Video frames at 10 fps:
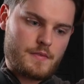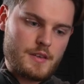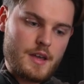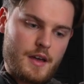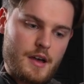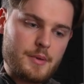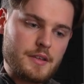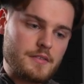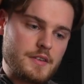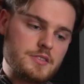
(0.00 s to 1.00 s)
Yeah, I
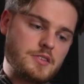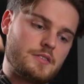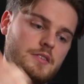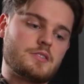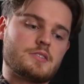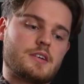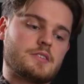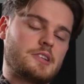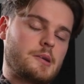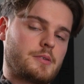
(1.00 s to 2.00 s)
mean, this is like a
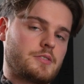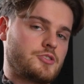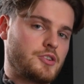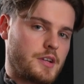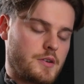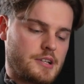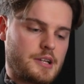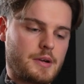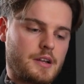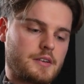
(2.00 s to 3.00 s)
staple in the studios
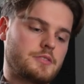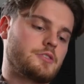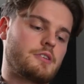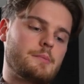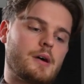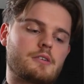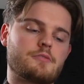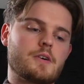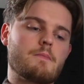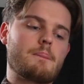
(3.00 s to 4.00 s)
anyway. Like, it's a great
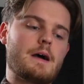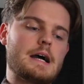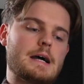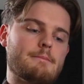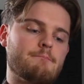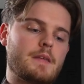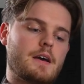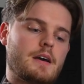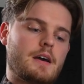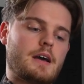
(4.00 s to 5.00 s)
microphone,
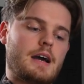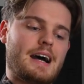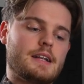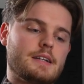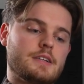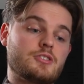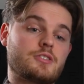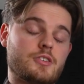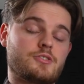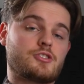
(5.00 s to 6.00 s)
and it just
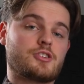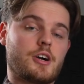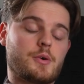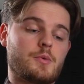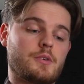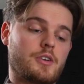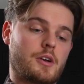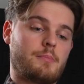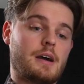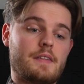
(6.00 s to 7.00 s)
goes to show if you
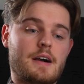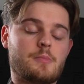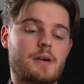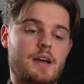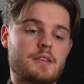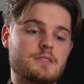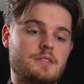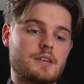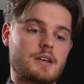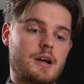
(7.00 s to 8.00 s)
compare that up against
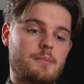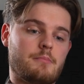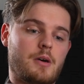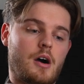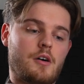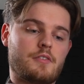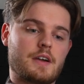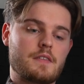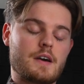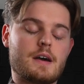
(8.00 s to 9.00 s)
the
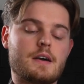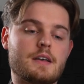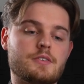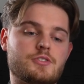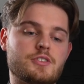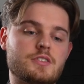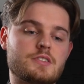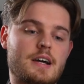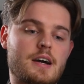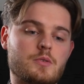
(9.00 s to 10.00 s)
Harvey, there, it just
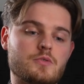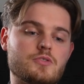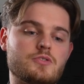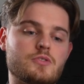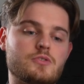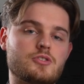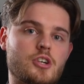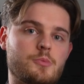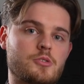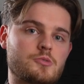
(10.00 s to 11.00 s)
sounds
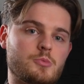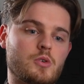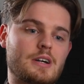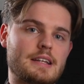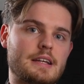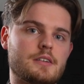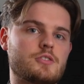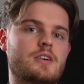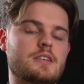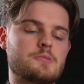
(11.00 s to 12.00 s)
so much more clean and
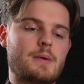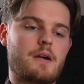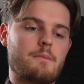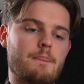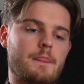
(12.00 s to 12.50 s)
transparent.